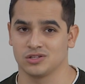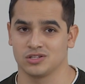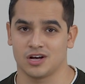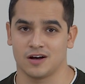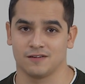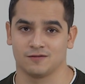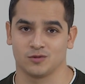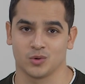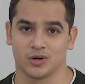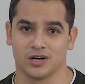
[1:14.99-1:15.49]

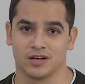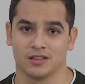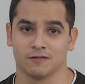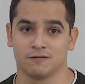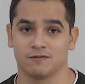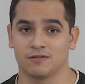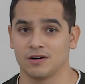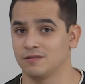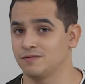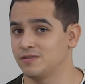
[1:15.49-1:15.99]
software in the
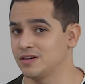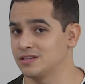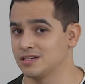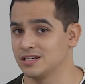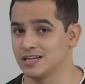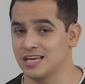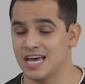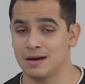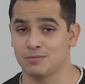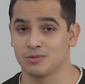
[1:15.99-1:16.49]

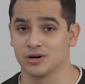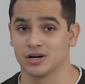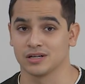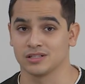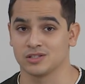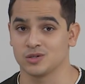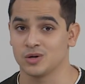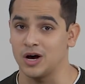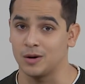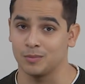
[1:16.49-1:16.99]
front-facing
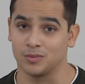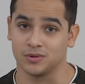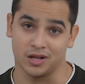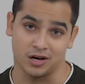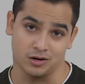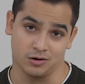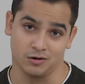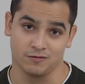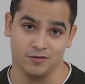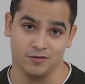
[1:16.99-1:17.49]
camera to help unlock your